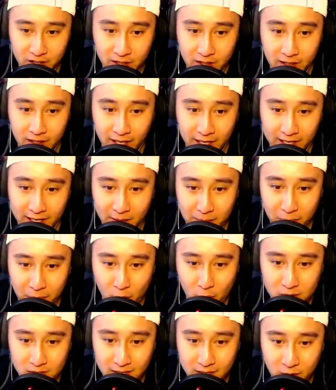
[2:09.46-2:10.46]
didn't like him
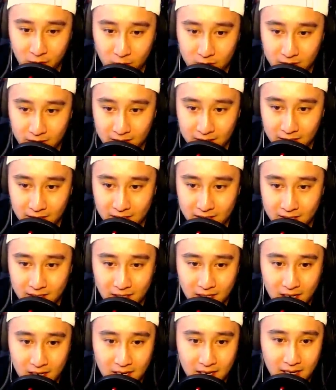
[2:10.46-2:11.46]
posting those leaks
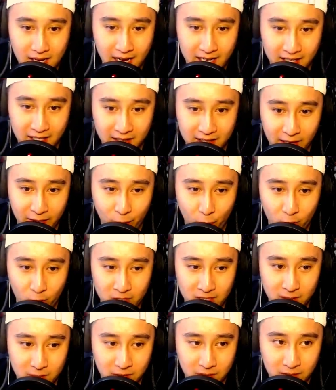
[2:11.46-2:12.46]
and they
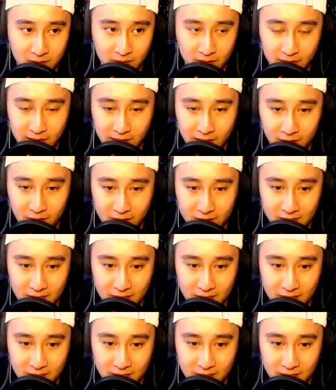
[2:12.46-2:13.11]
forced him to delete it or